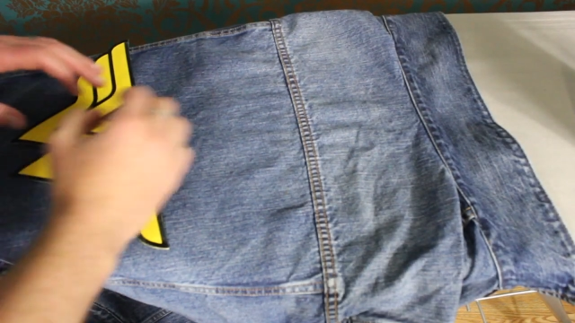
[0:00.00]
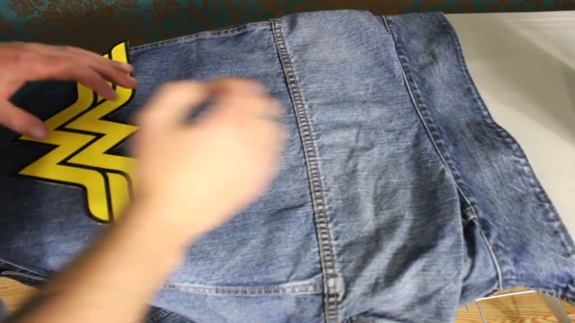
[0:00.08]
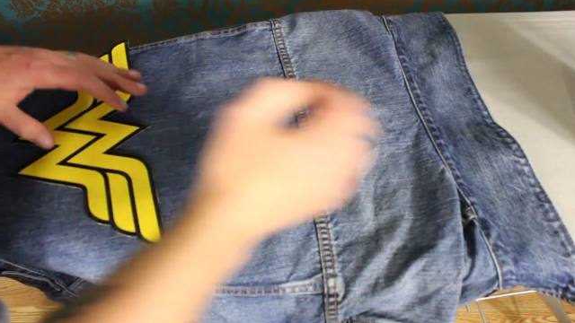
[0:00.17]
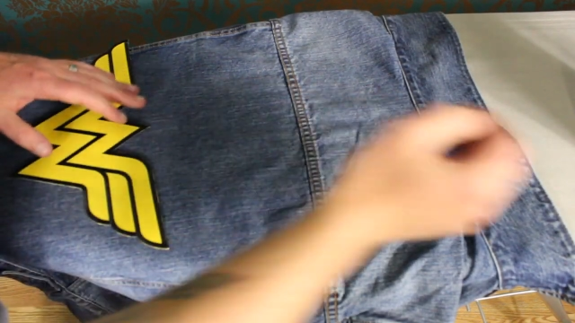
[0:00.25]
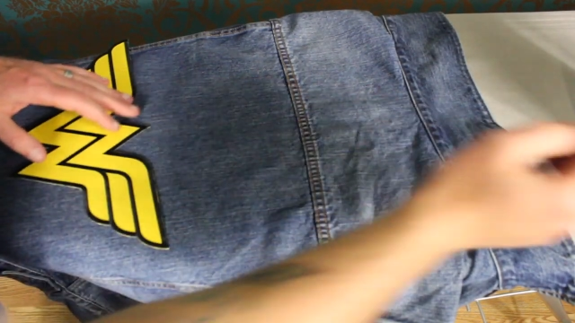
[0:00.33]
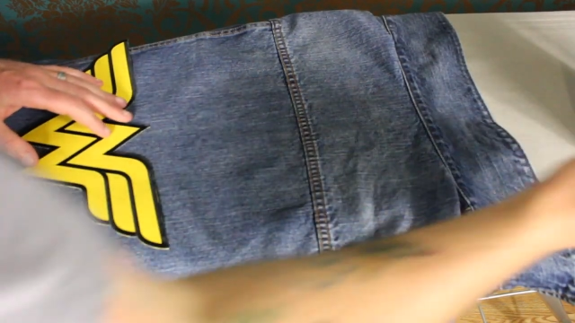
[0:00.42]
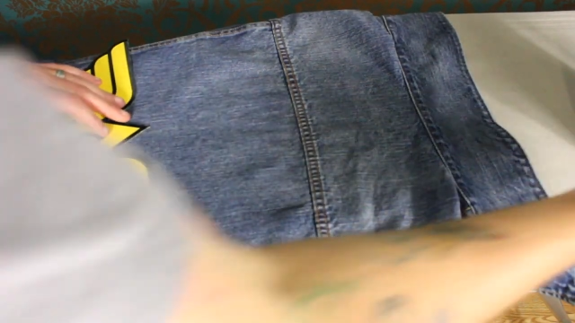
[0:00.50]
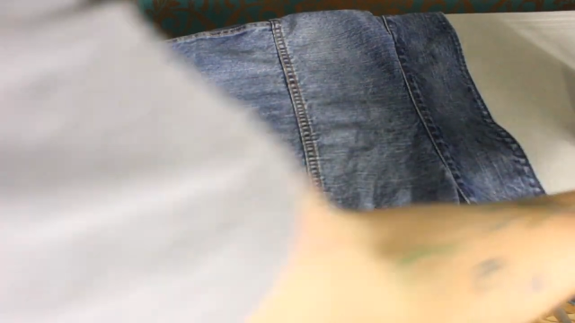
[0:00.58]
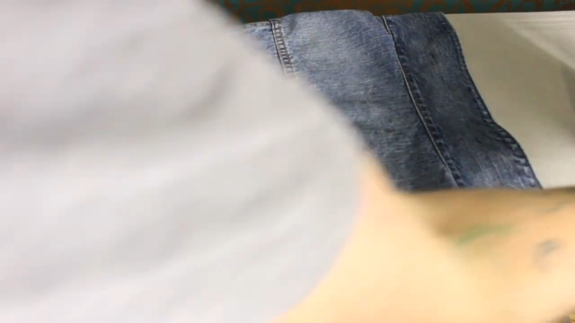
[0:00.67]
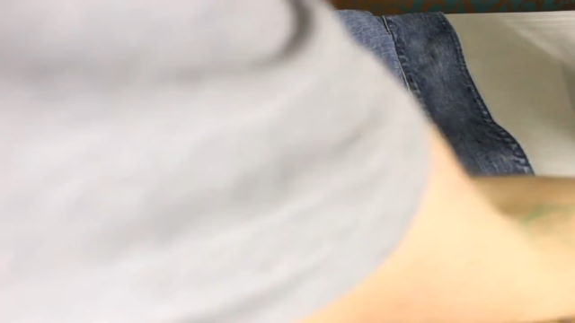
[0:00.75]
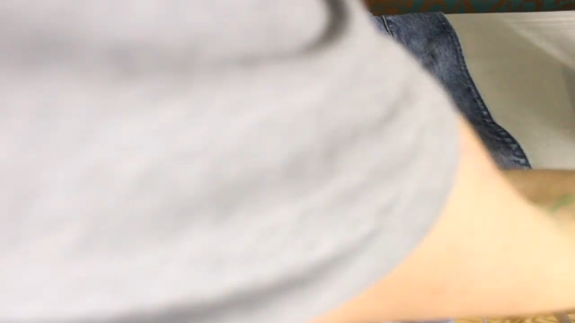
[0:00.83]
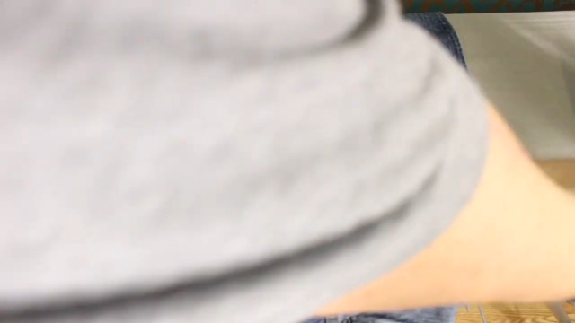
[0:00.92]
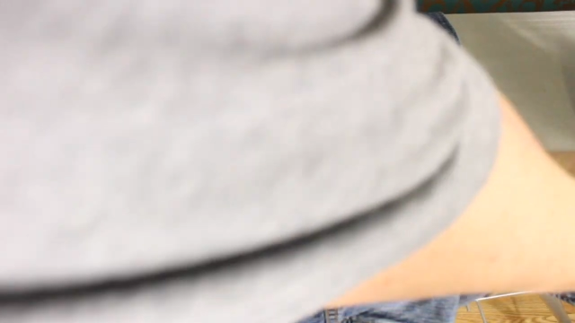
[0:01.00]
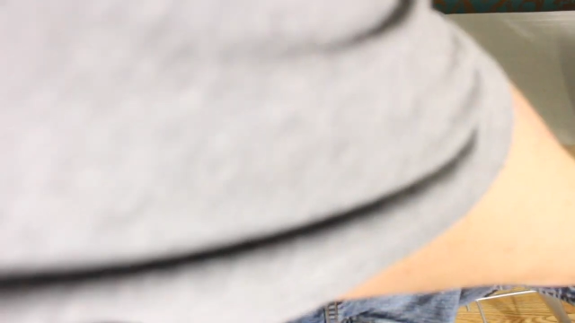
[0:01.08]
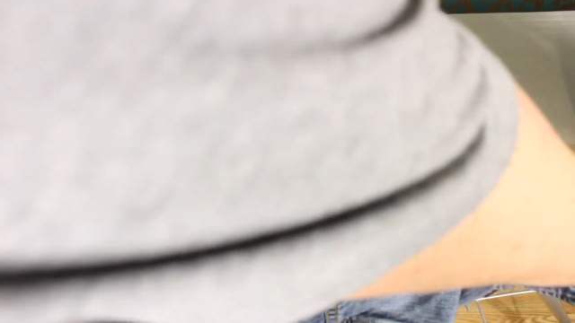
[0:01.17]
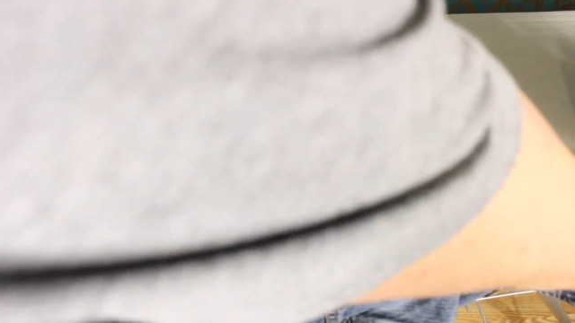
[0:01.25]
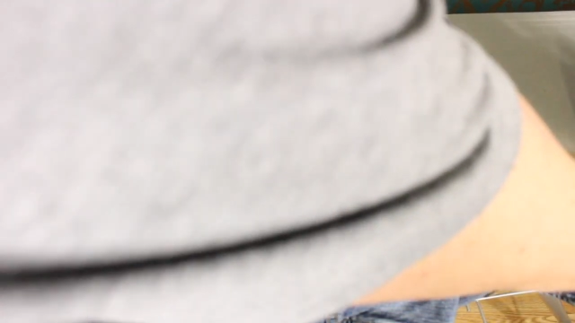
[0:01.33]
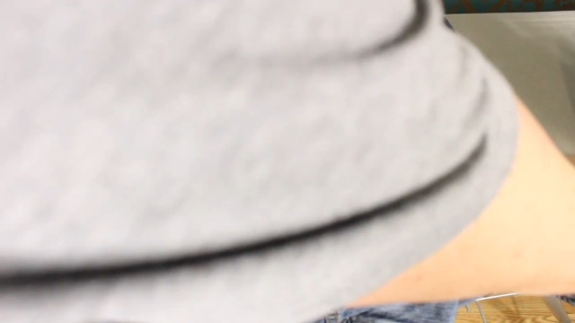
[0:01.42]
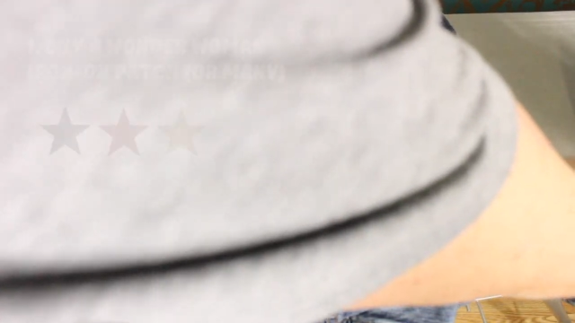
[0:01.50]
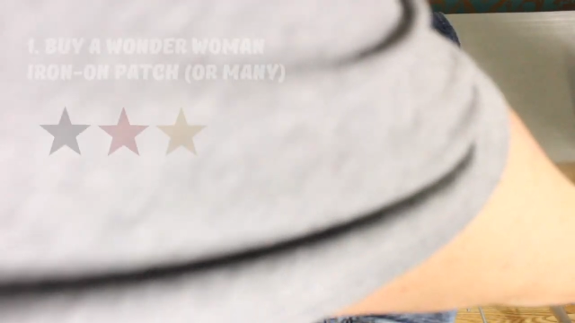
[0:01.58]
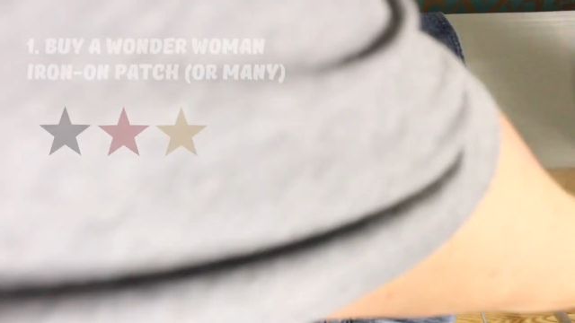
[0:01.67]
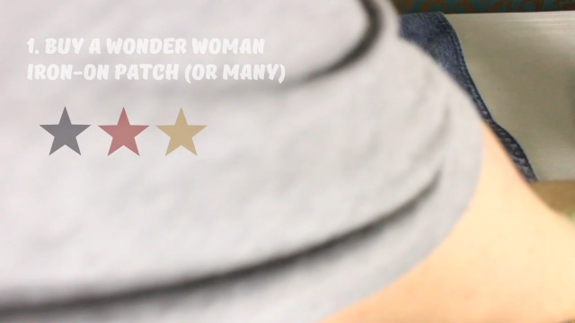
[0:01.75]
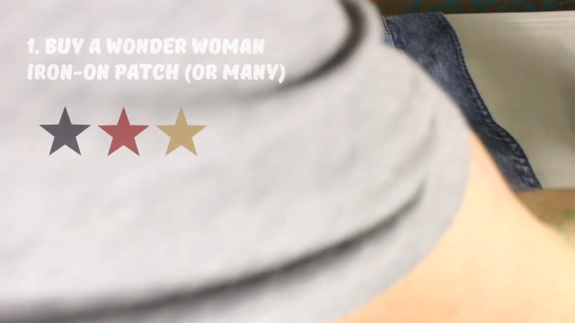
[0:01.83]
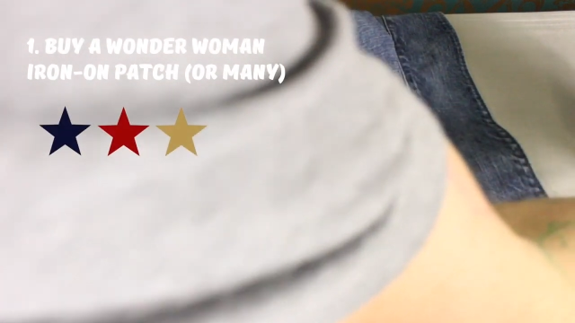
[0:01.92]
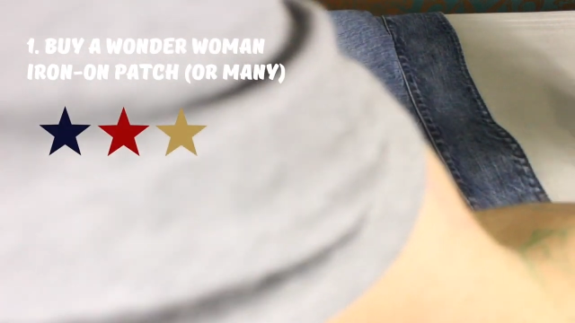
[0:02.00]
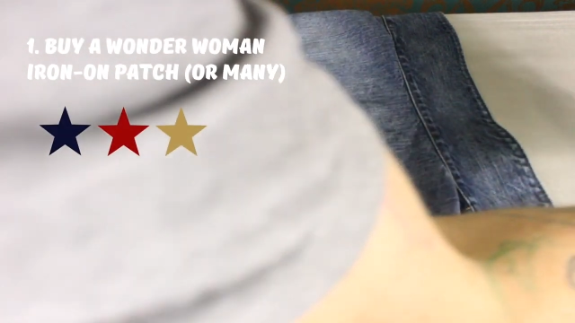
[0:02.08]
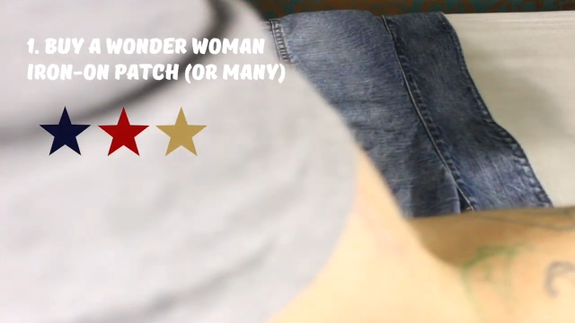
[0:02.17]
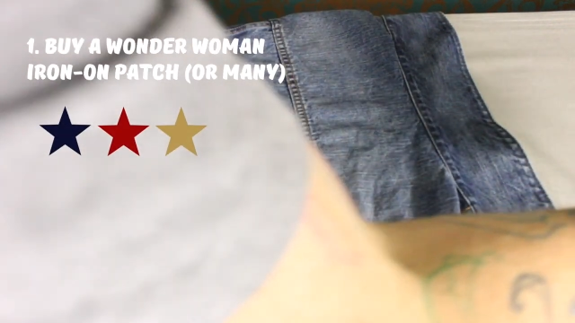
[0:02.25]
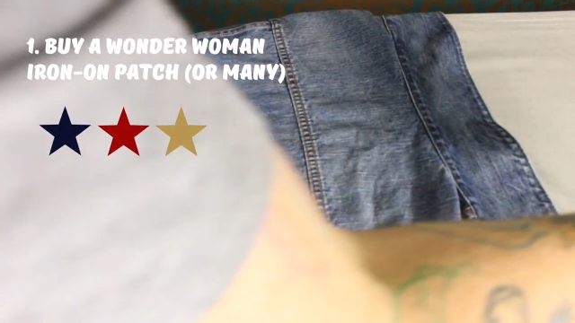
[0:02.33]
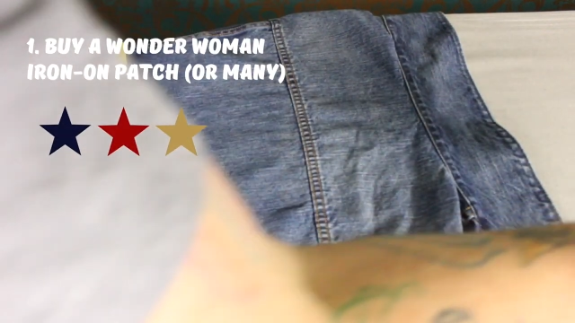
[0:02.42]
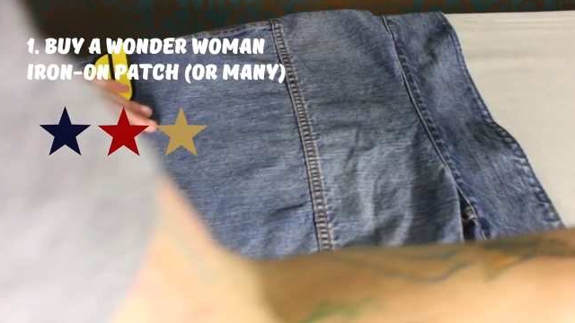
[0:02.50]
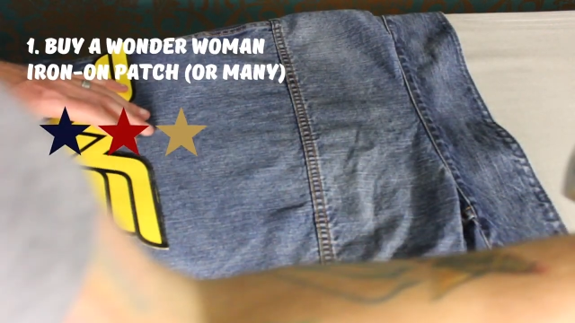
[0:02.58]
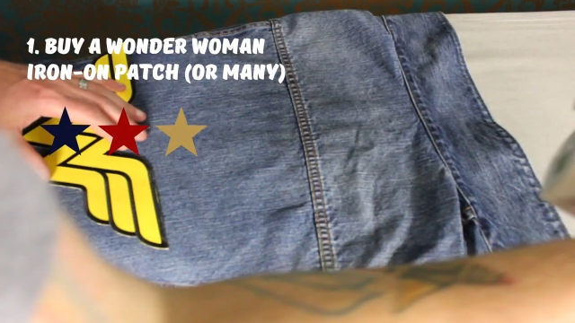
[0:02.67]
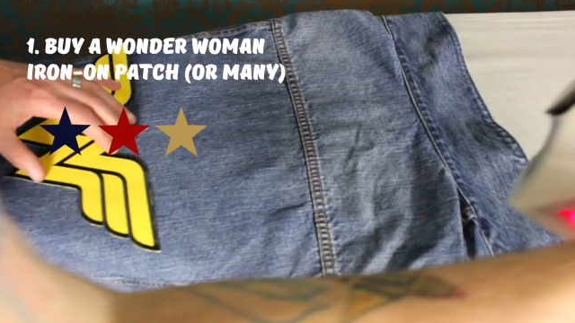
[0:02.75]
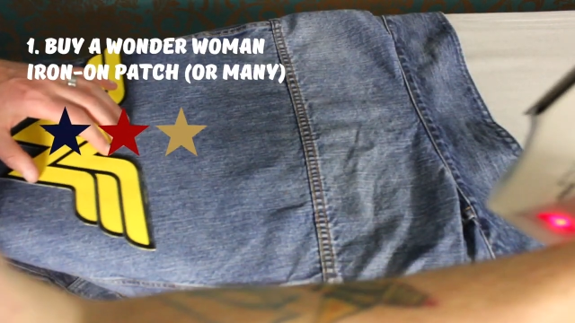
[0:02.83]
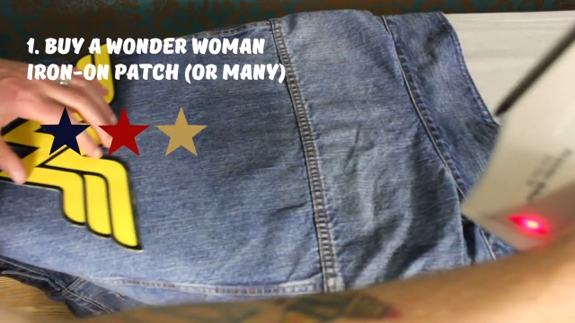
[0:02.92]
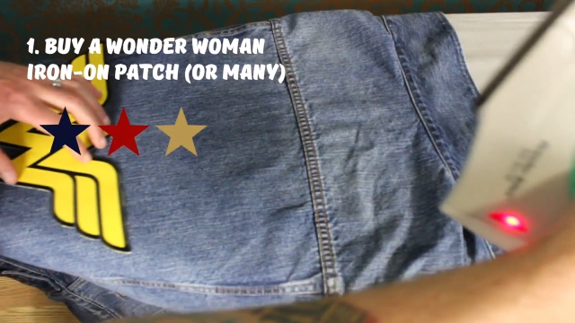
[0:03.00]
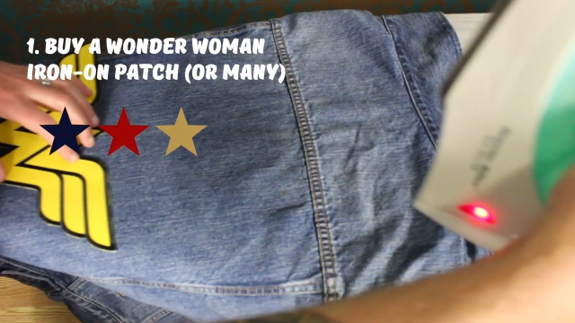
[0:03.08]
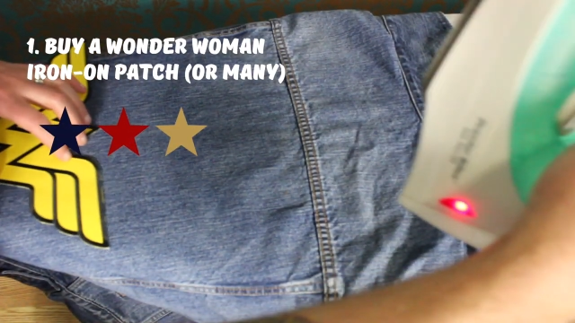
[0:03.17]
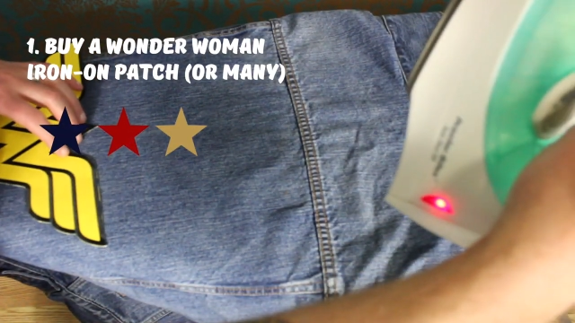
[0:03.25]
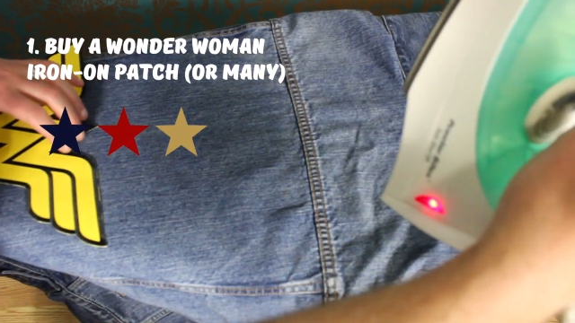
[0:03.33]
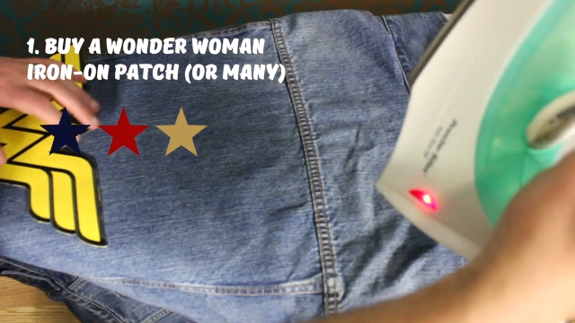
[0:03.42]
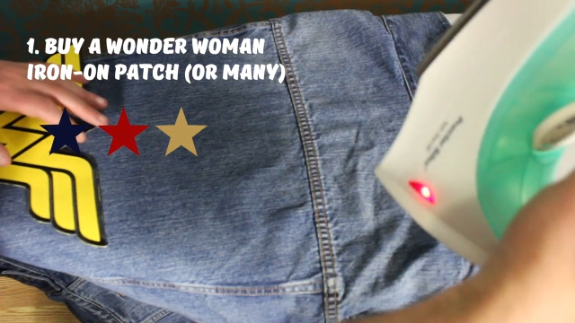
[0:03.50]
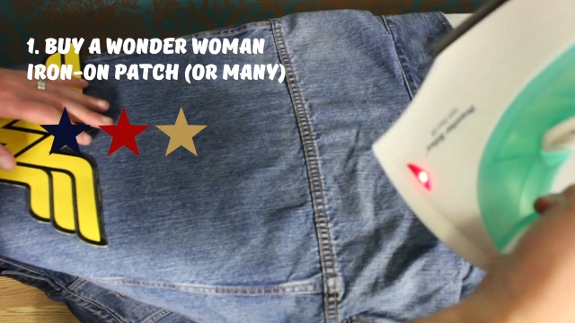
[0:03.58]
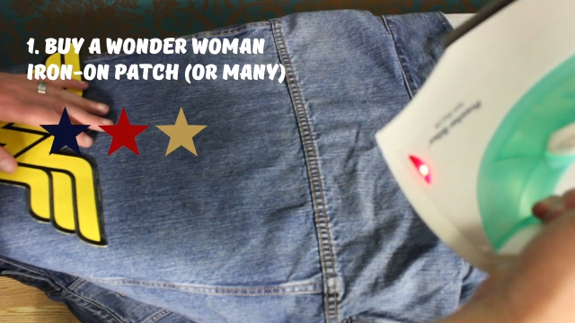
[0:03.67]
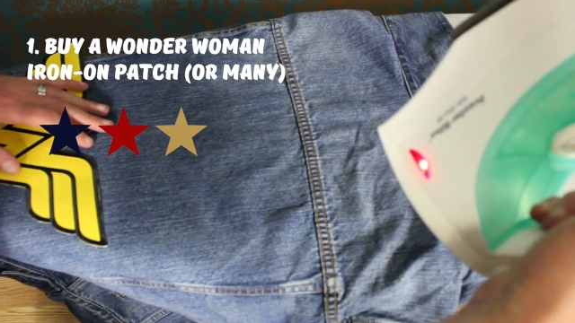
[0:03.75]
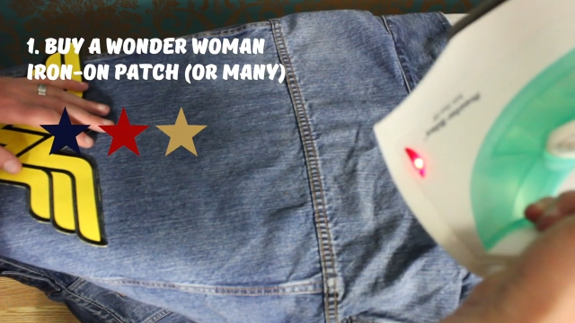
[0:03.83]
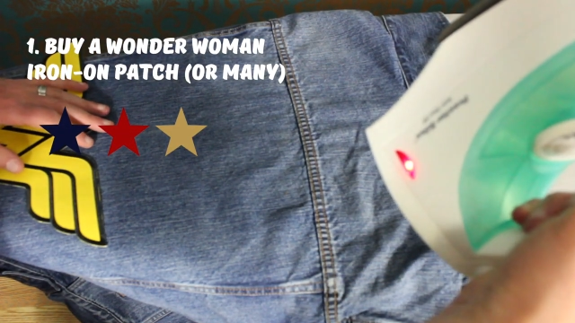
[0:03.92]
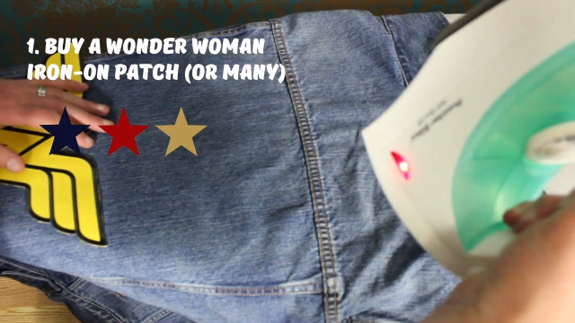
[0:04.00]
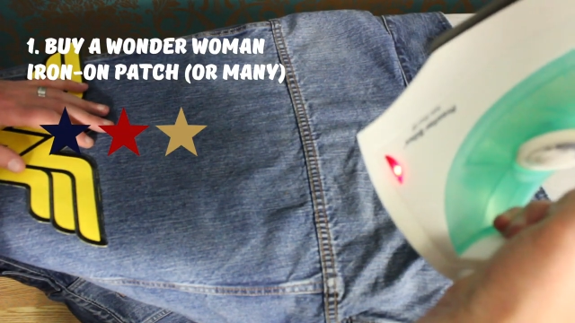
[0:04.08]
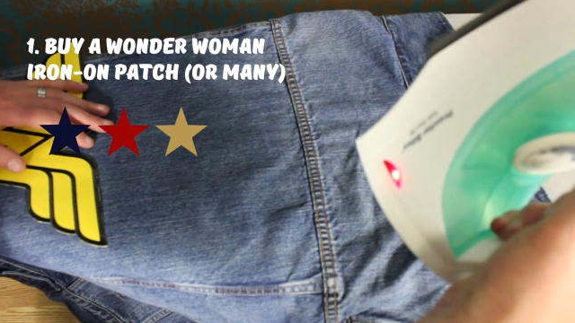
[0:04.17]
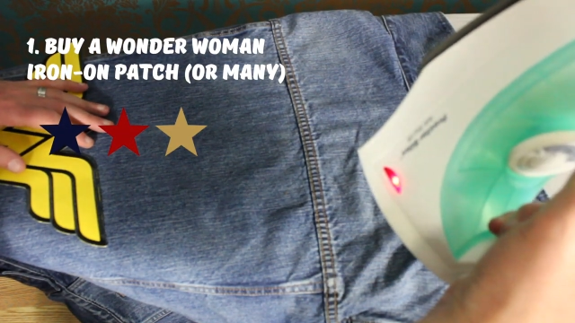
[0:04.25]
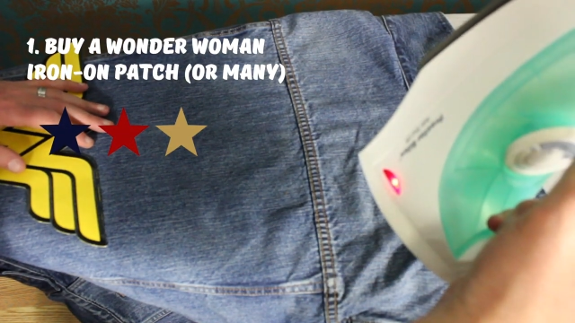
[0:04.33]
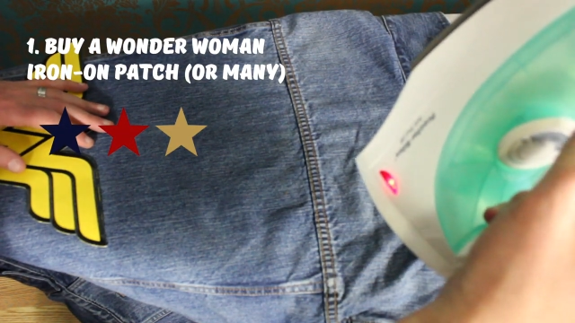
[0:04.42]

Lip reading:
No face is visible, so there are no lips to read.